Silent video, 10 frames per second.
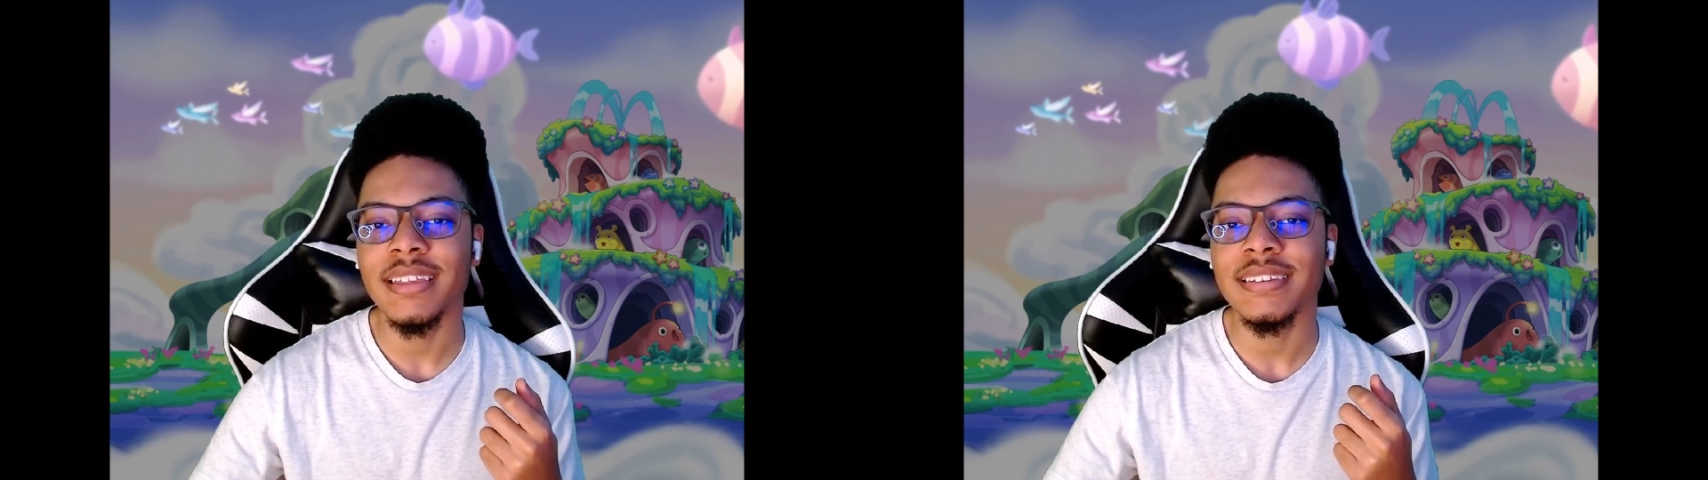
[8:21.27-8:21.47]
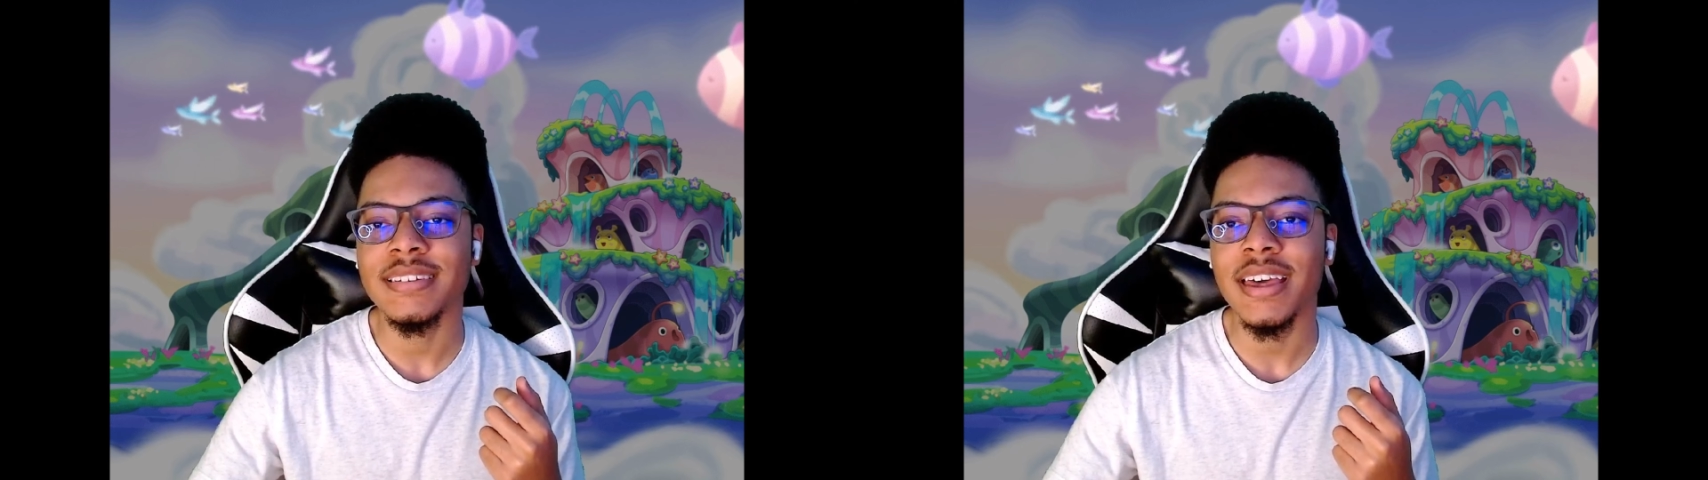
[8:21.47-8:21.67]

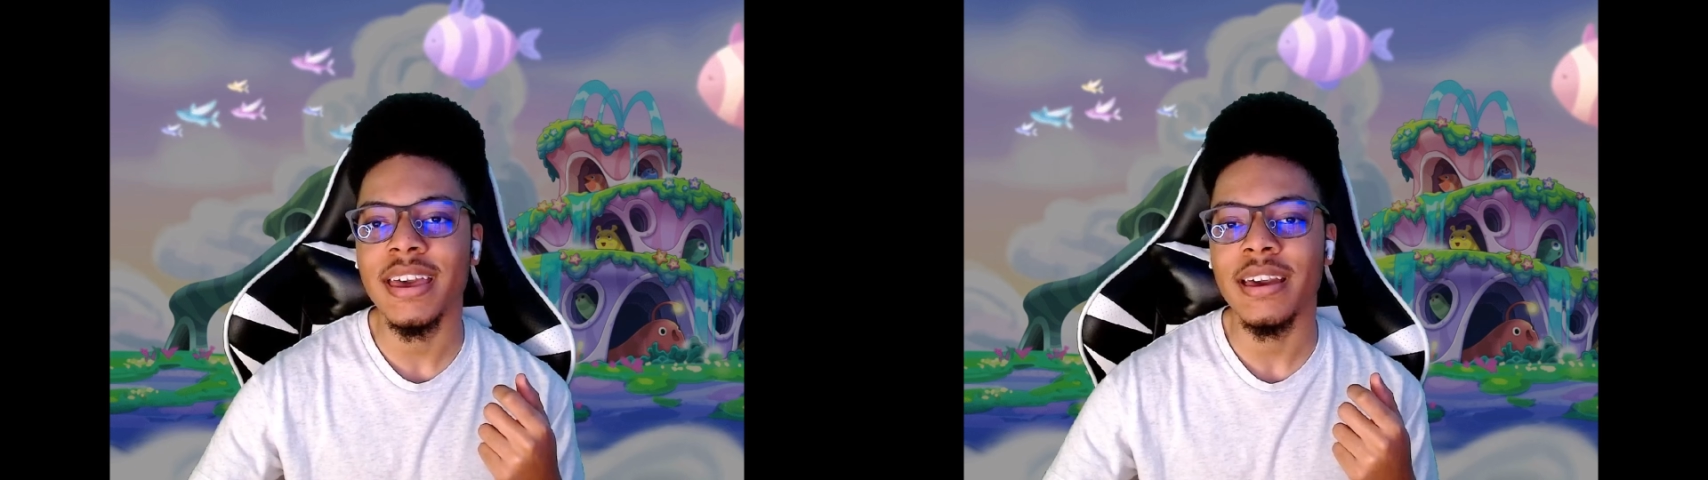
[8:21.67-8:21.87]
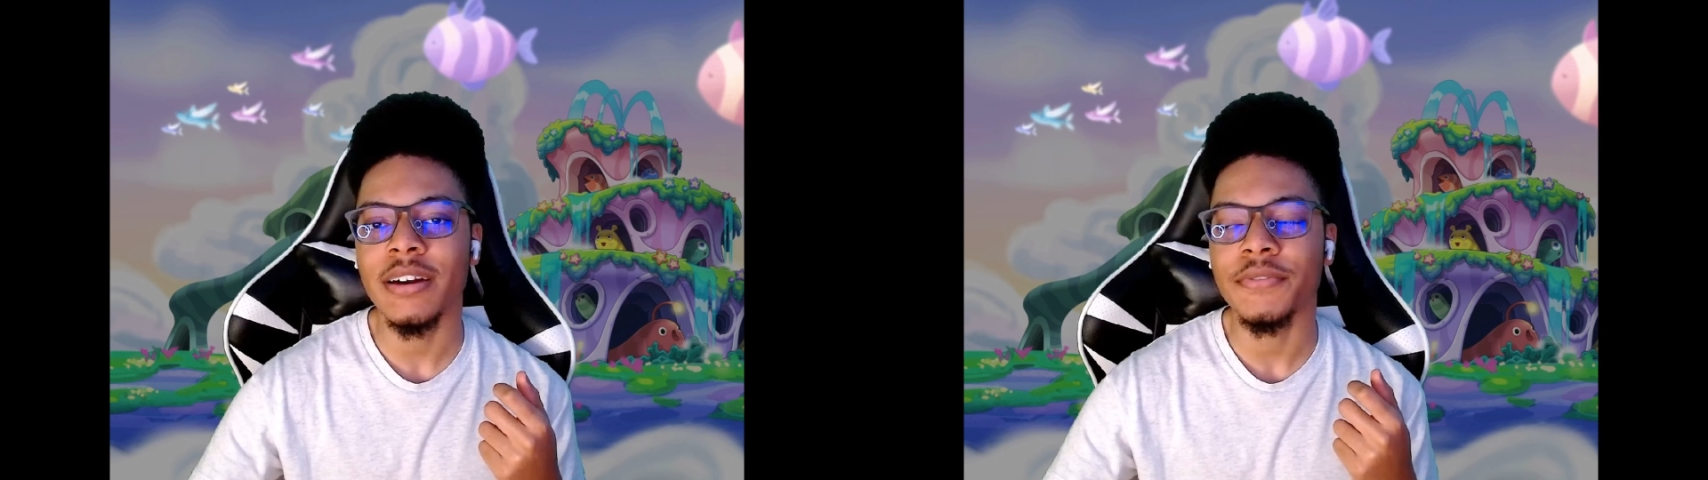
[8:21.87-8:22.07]
the
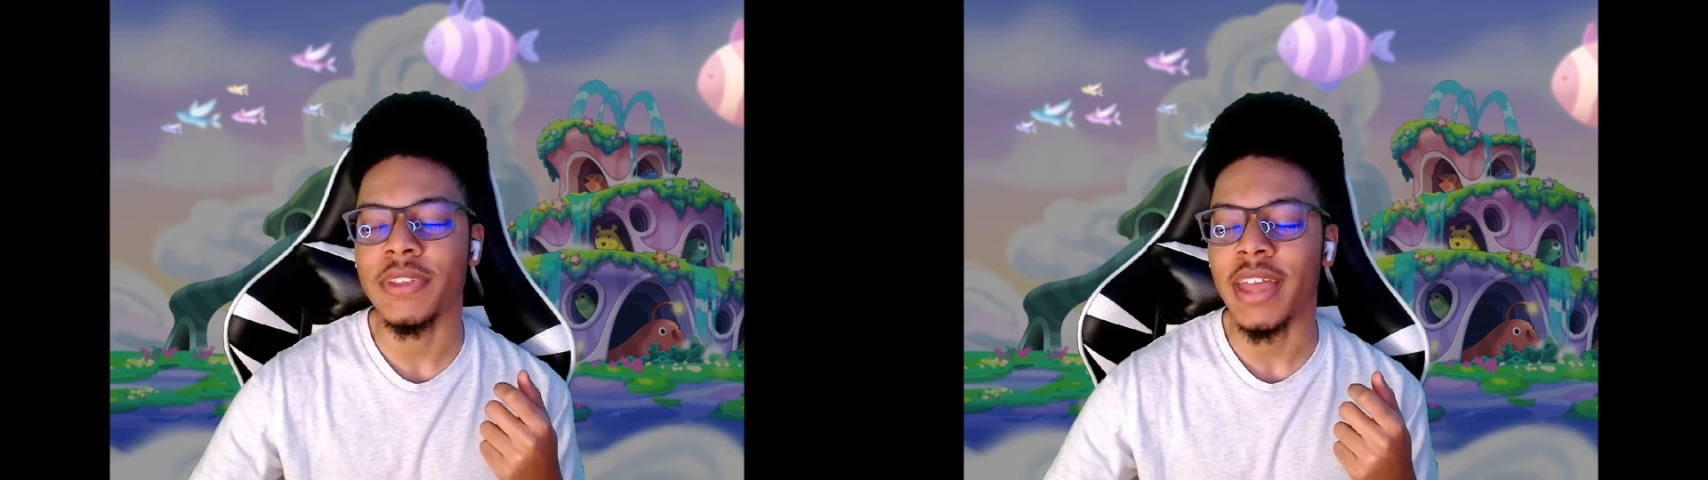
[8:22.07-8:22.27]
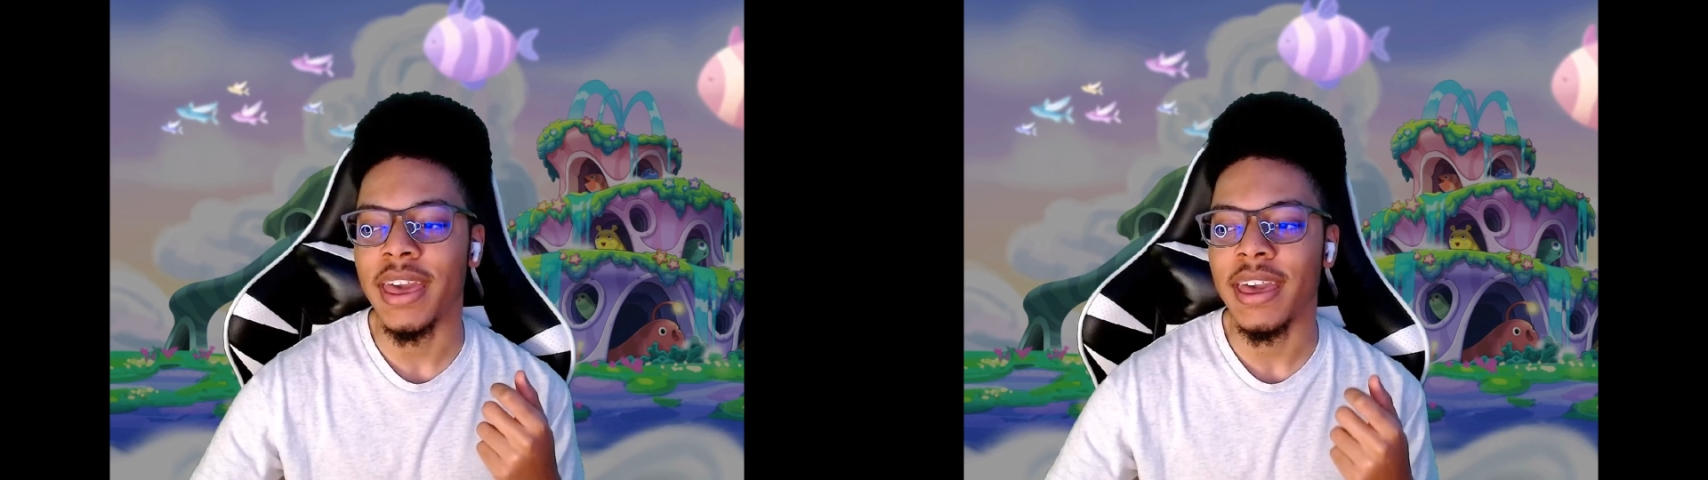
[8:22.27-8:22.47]
saying of an
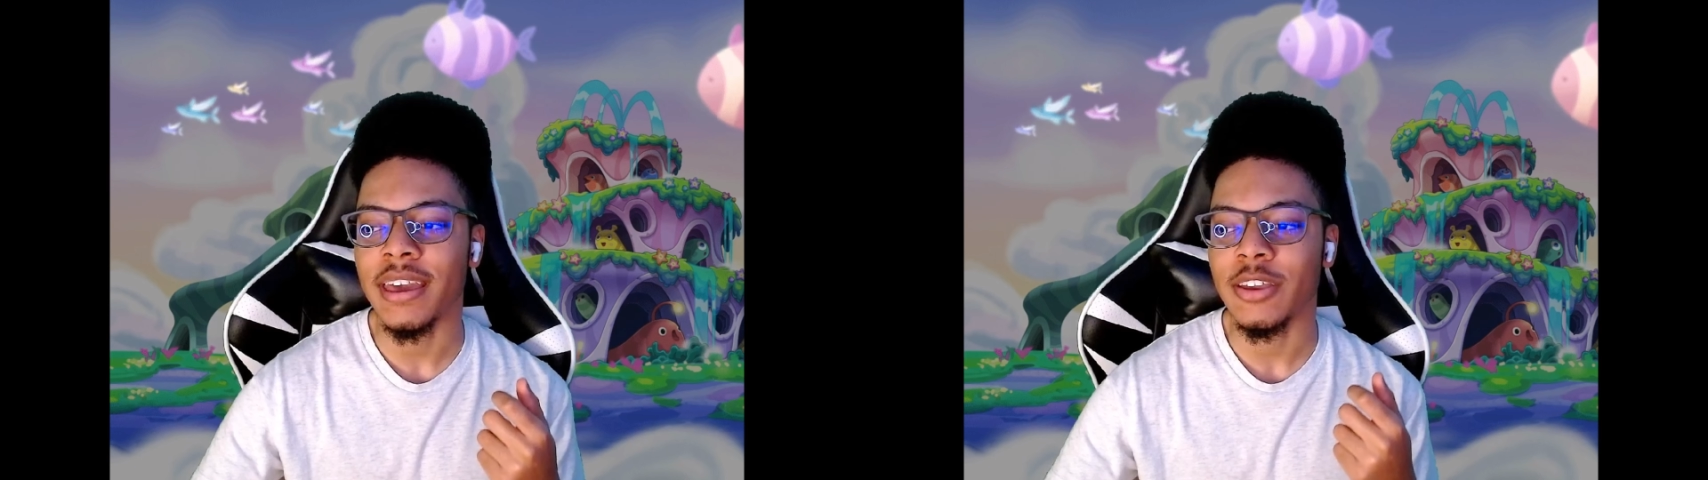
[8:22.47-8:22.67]
egg.